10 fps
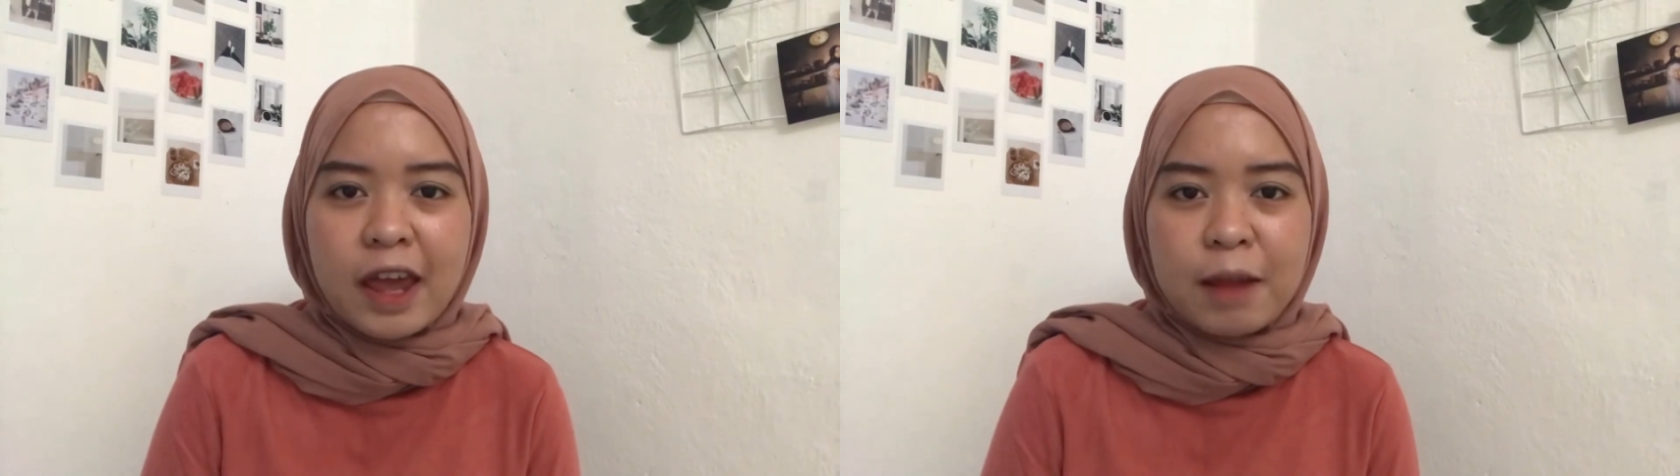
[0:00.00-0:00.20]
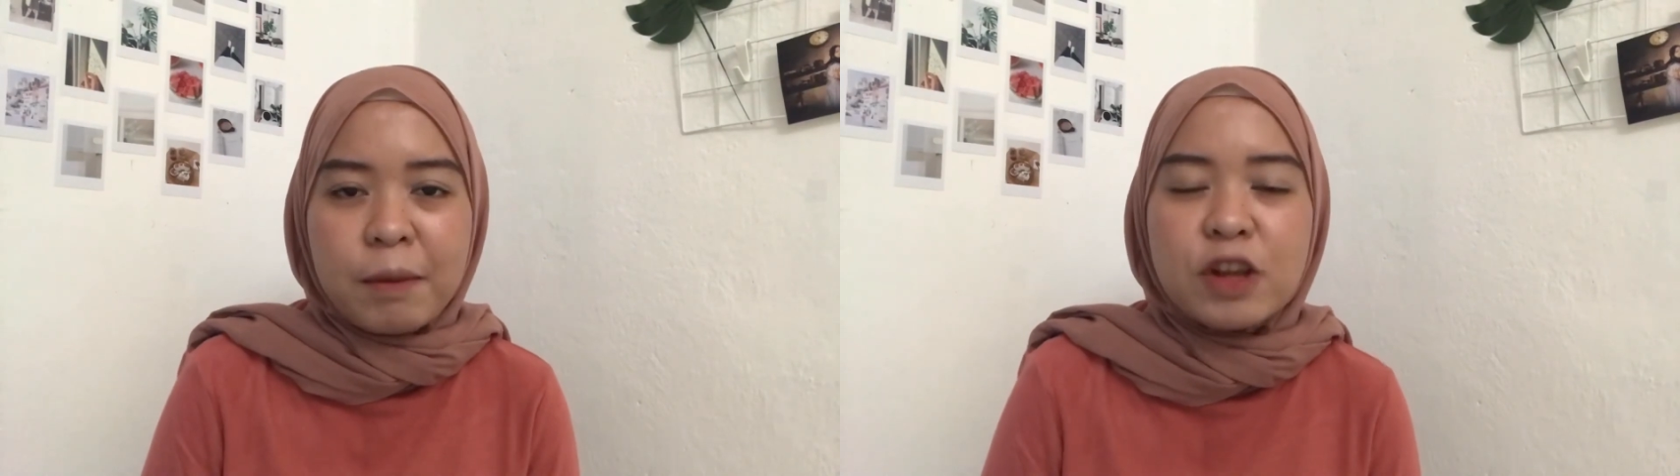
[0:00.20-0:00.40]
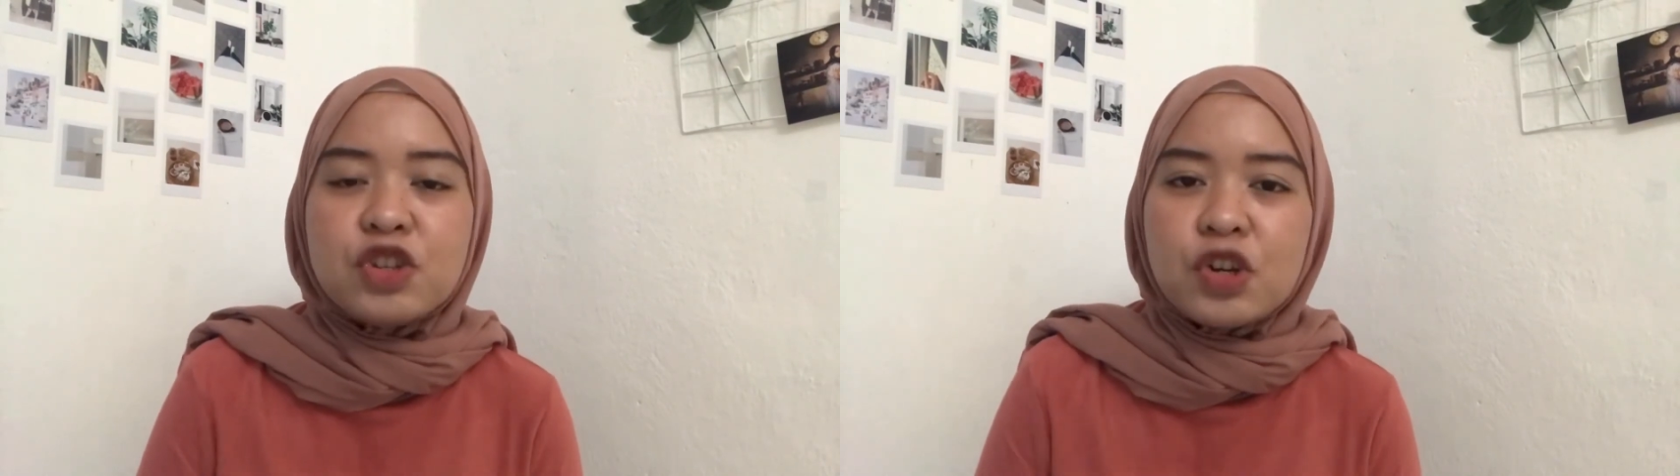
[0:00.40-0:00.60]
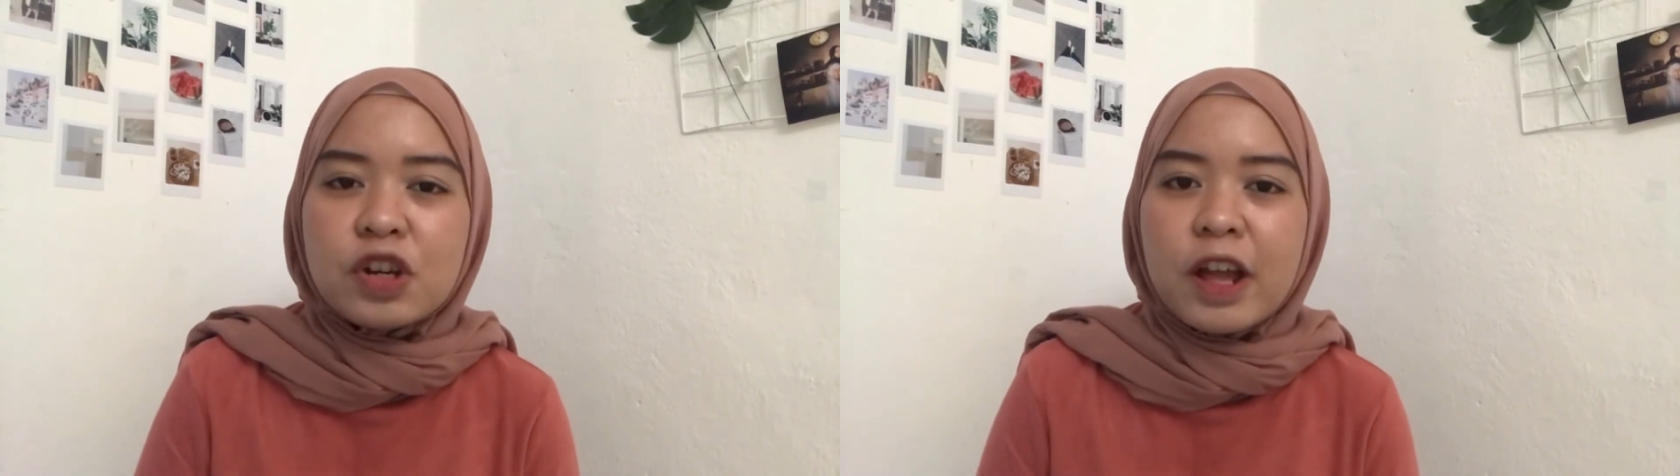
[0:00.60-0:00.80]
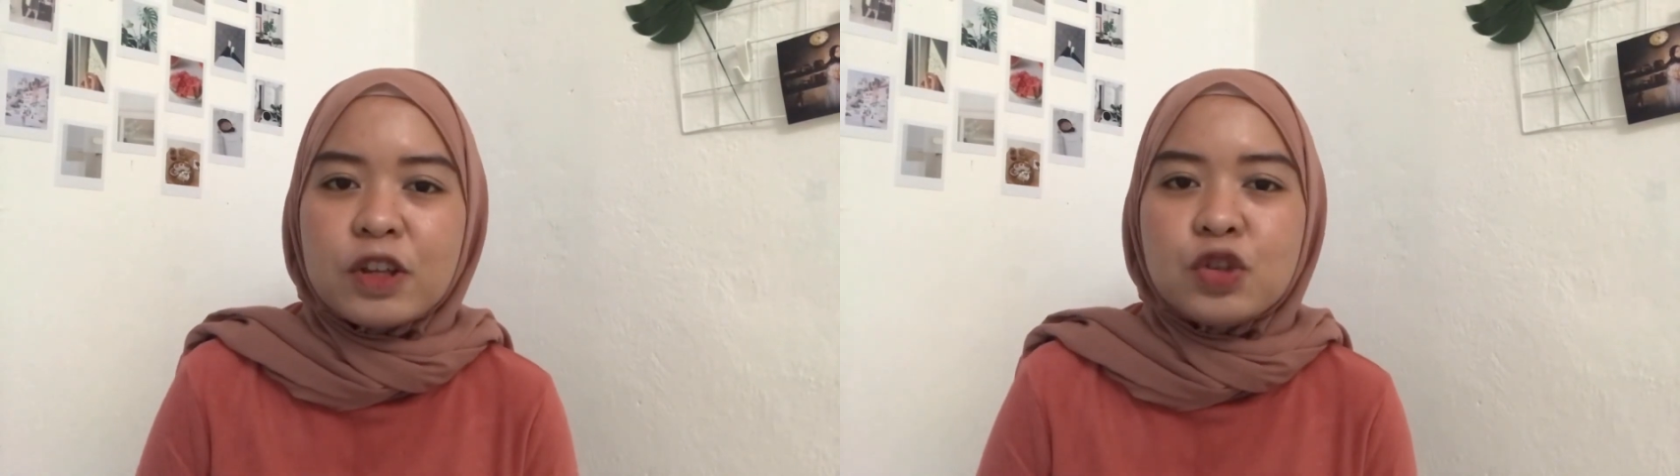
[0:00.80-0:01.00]
and make sure
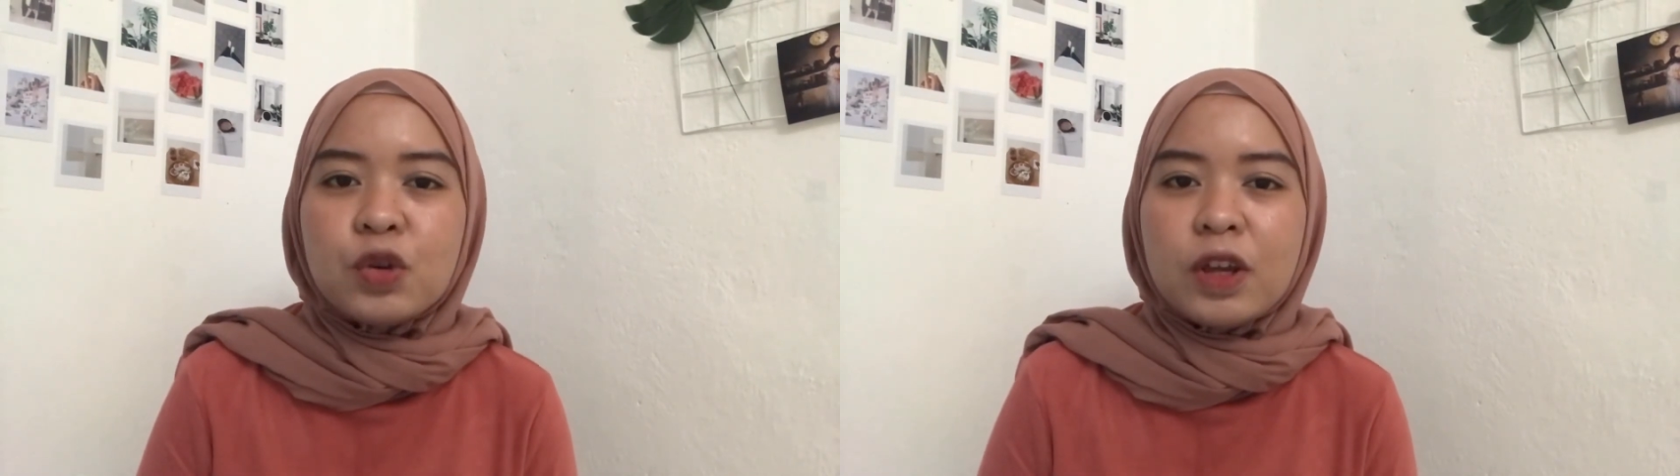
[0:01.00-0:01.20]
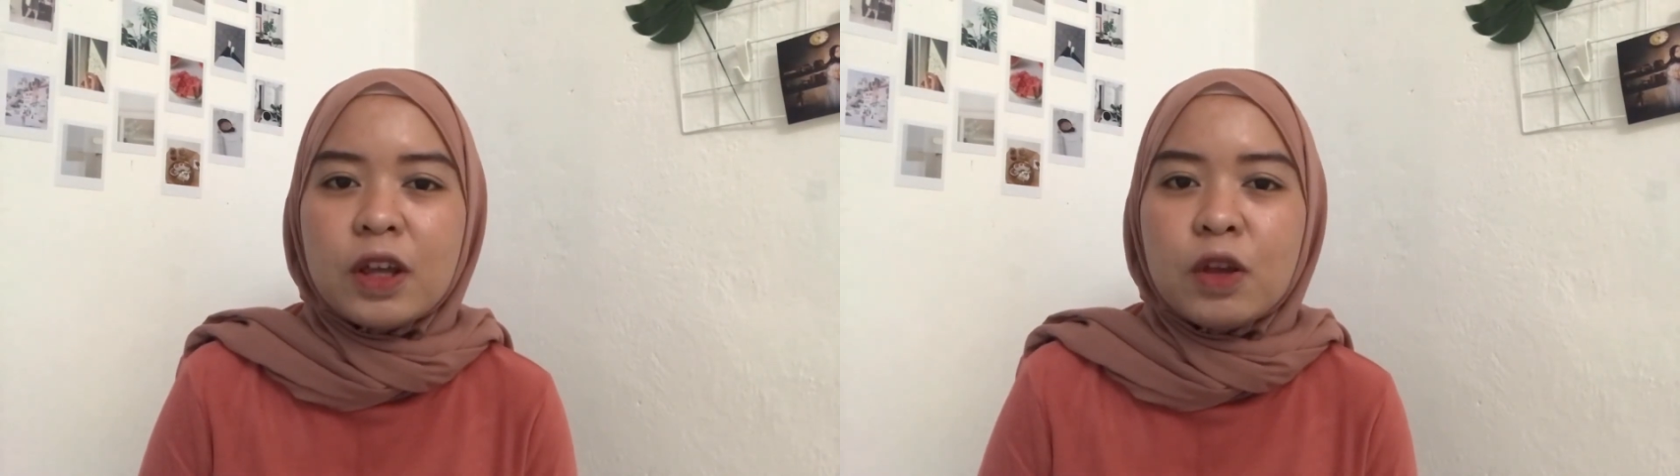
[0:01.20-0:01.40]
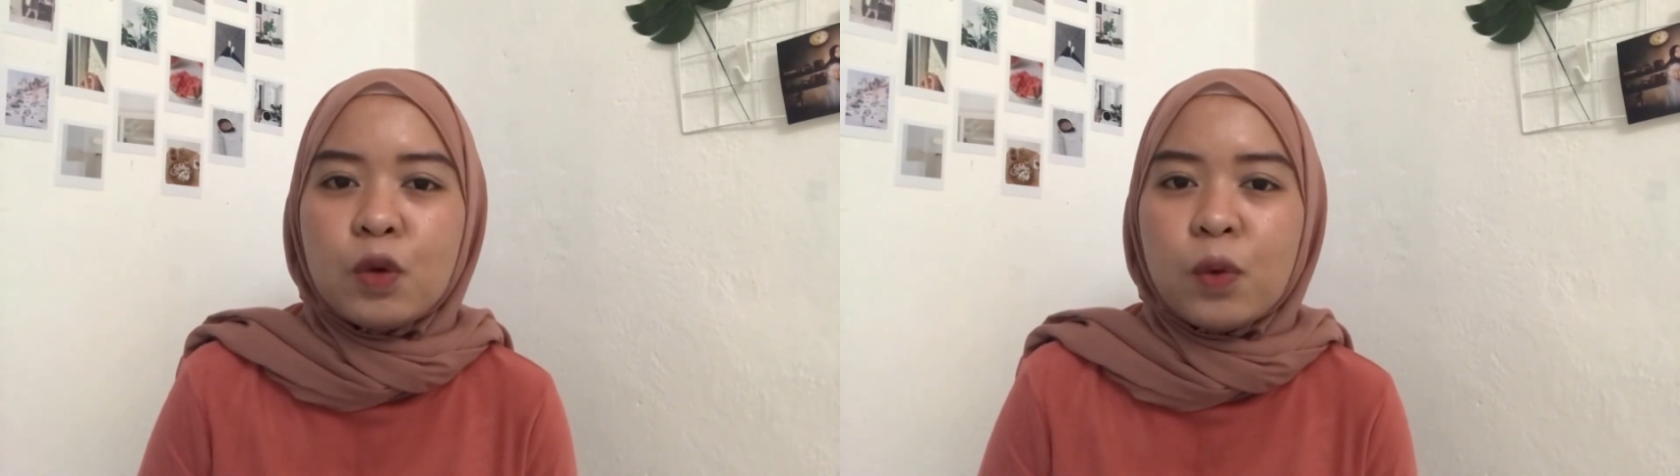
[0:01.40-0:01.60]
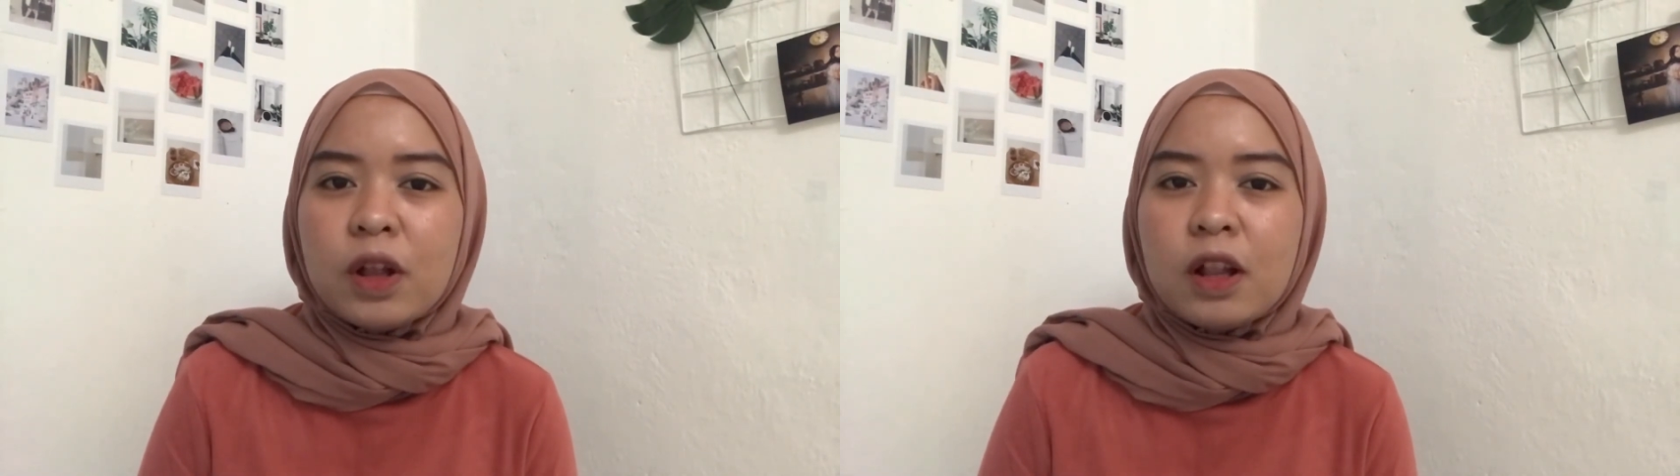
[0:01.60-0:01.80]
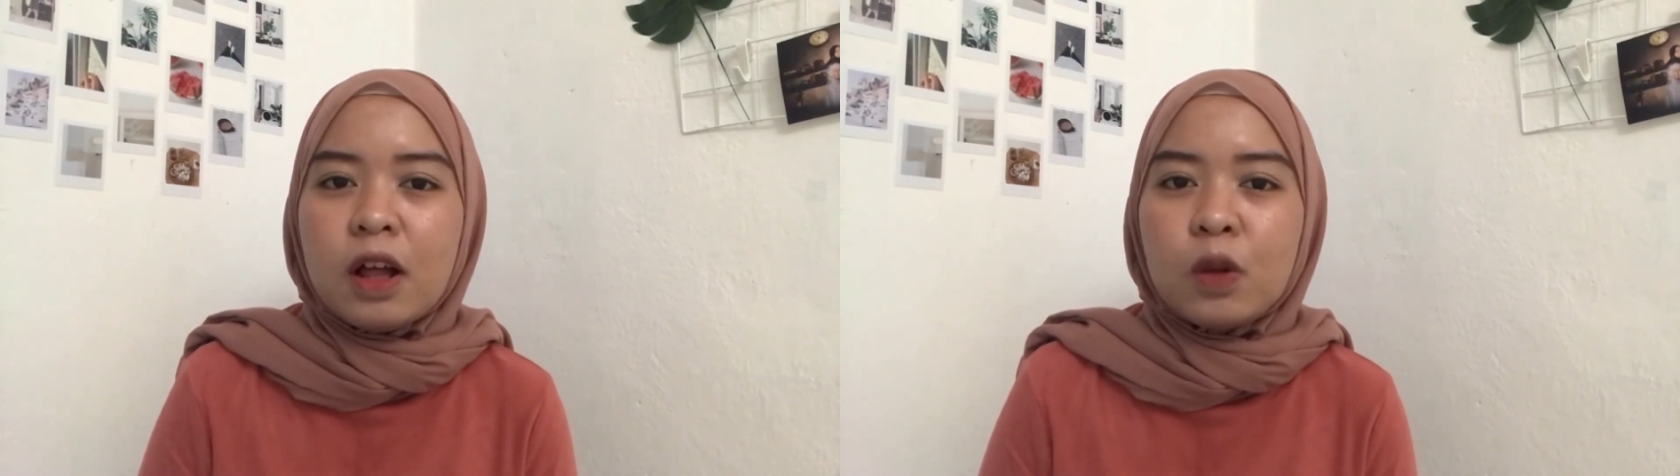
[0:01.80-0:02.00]
that you will